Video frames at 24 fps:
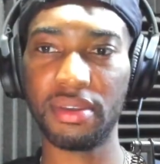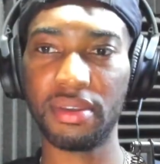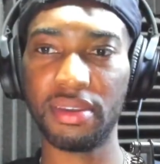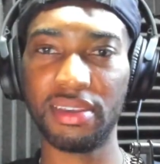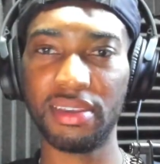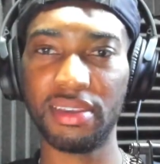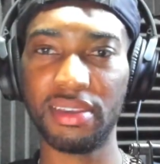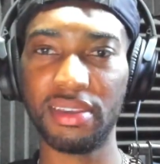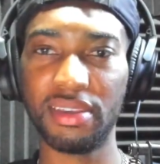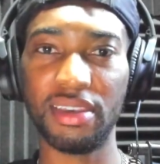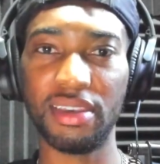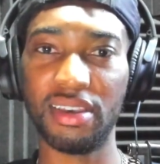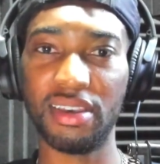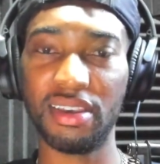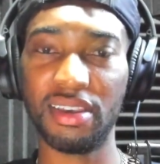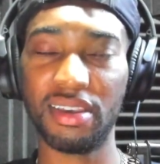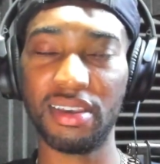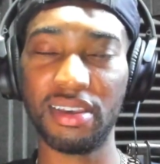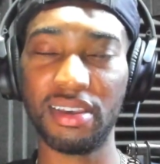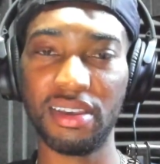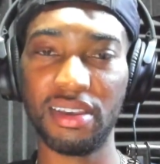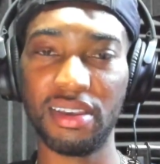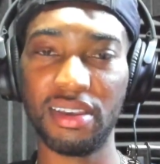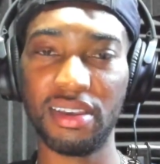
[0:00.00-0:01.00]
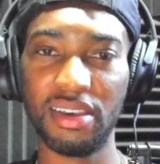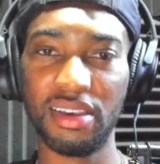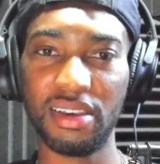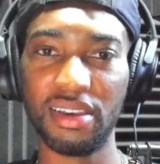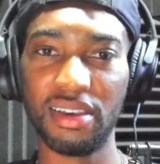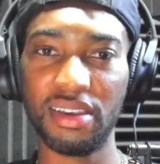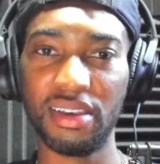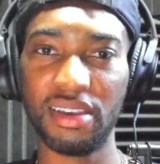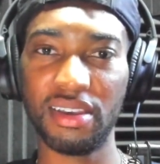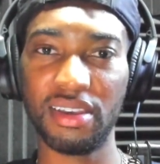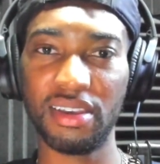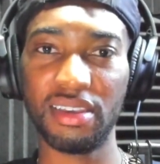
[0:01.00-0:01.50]
Yeah,
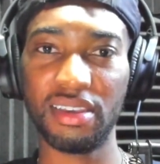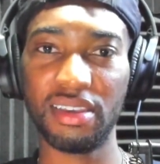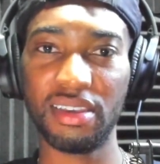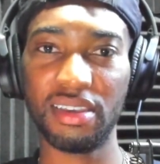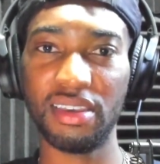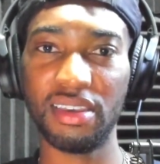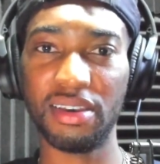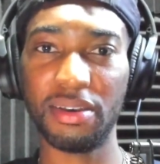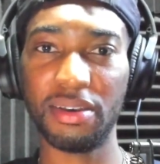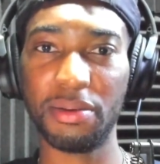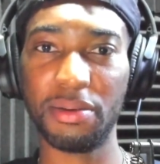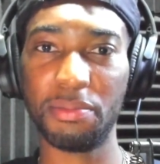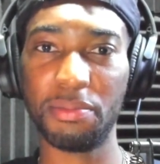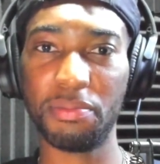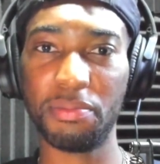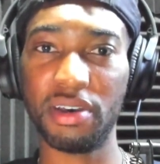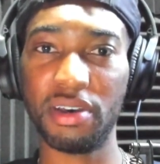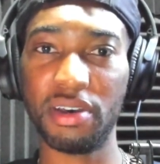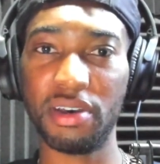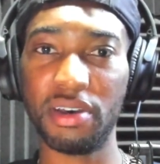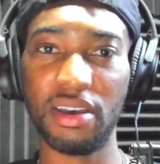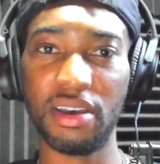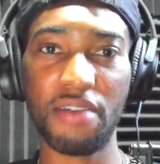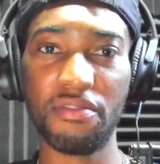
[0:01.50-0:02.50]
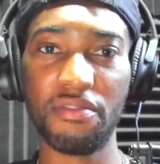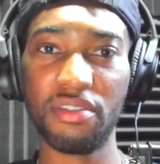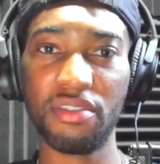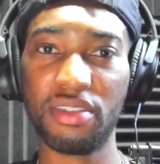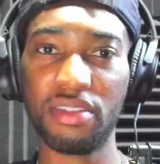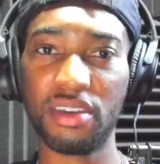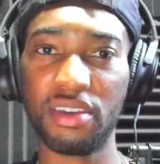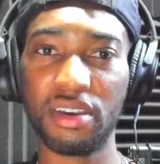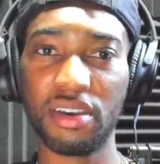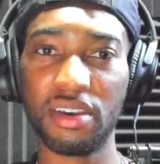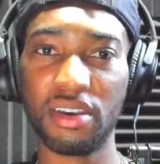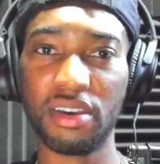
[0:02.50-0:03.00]
yeah. But
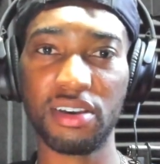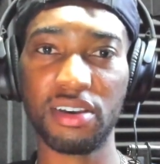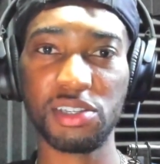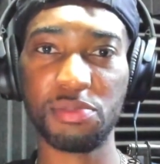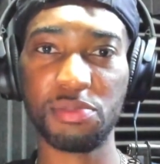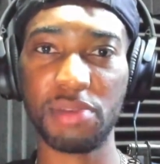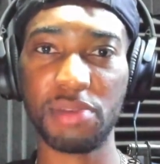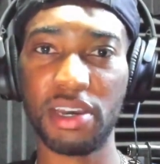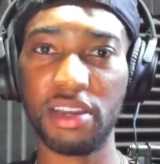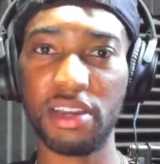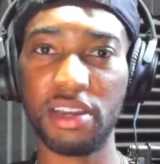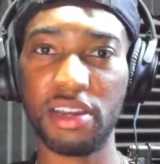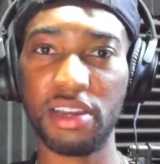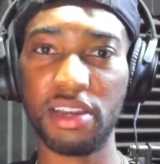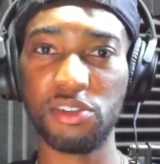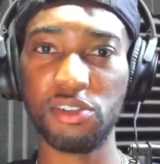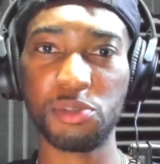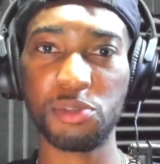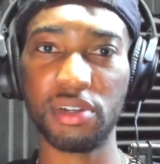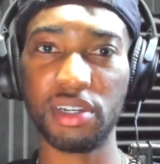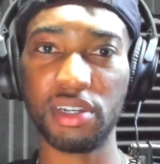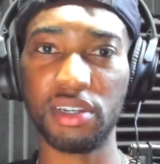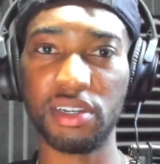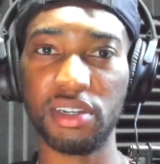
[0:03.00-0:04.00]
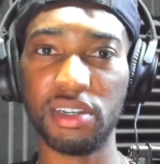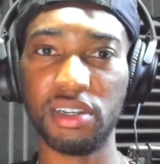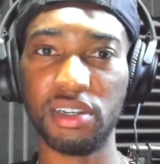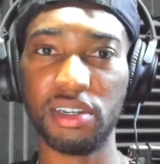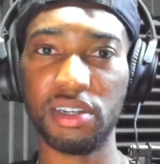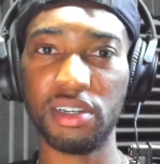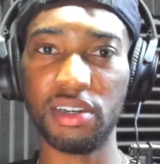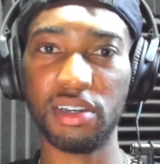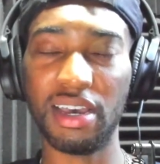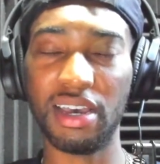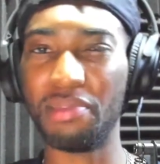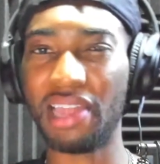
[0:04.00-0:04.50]
everything else, man, it was pretty good.
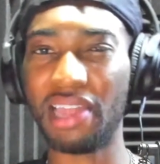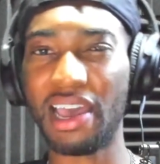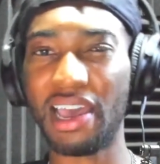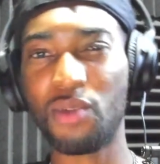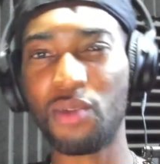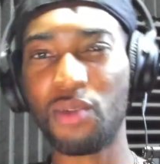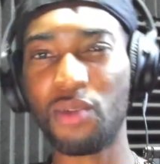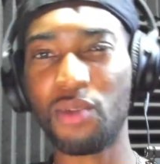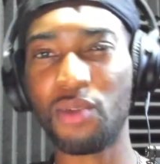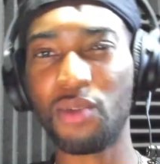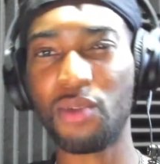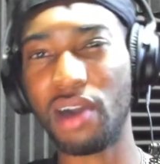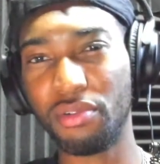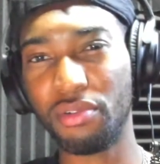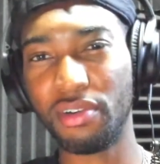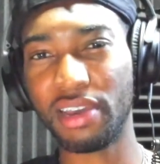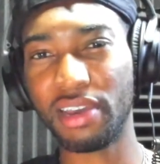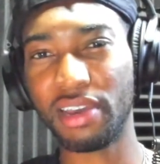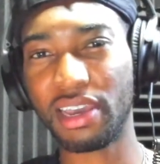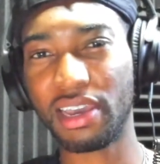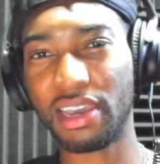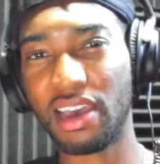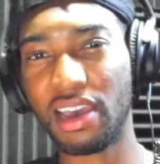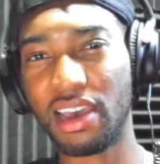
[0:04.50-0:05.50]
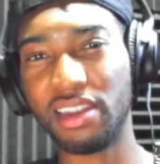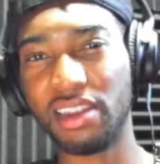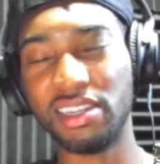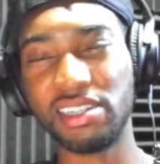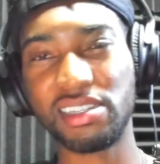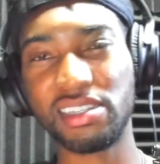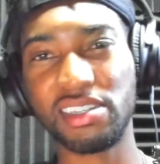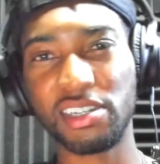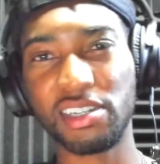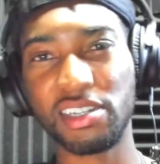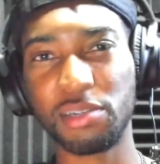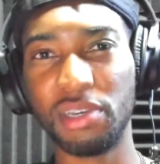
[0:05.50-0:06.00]
A Black White Boy kind of it
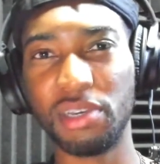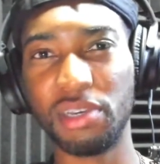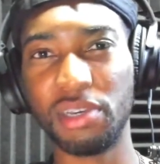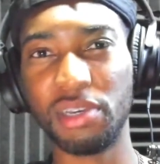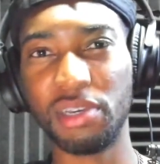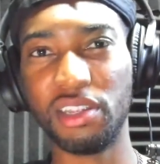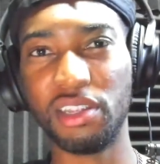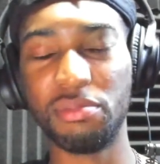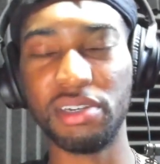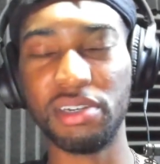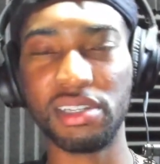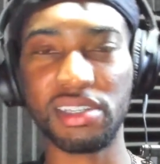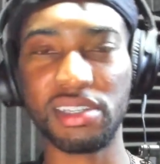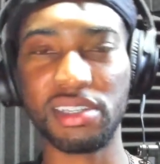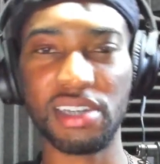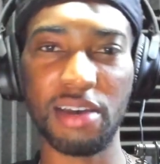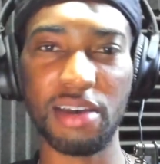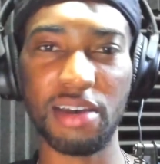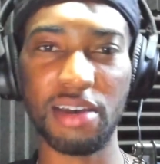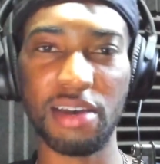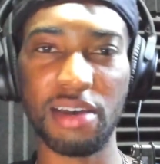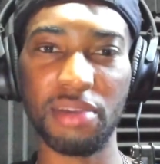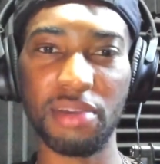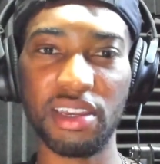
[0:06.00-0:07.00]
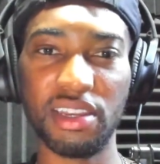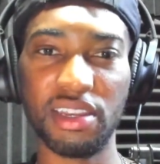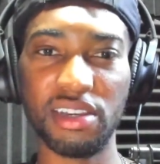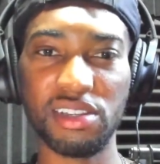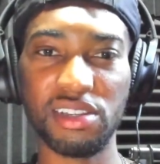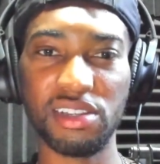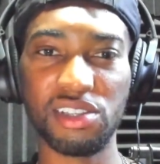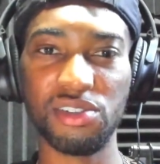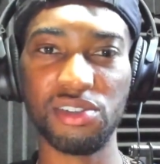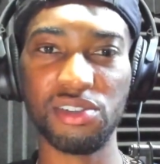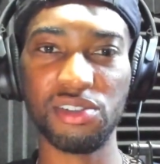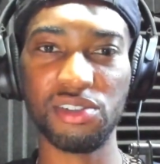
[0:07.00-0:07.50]
took me a little bit of time to get
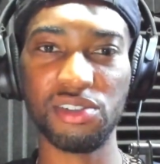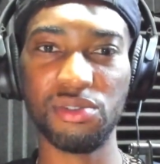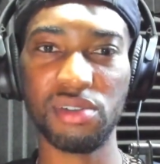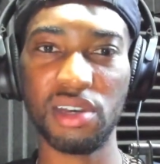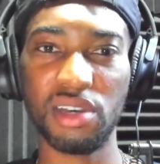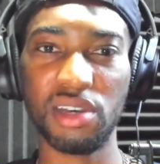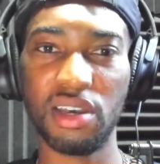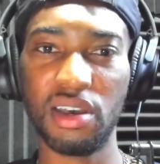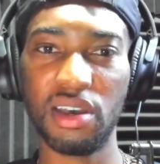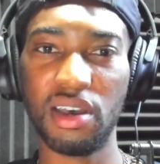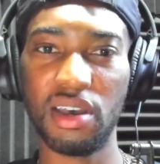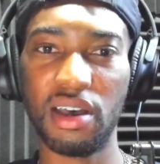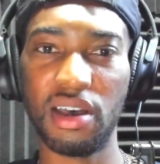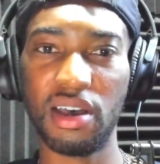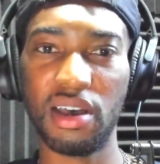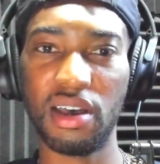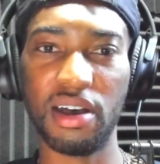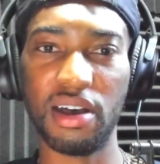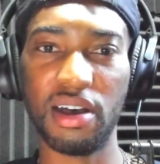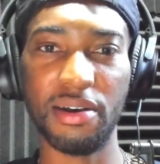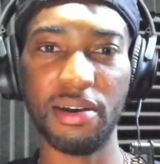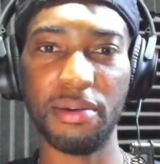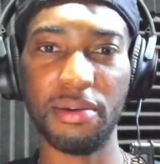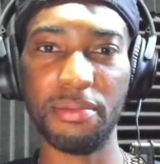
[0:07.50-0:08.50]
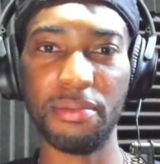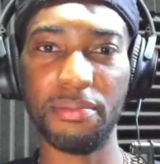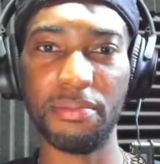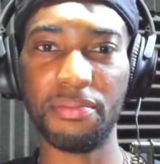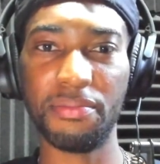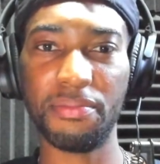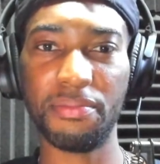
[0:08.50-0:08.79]
into. Um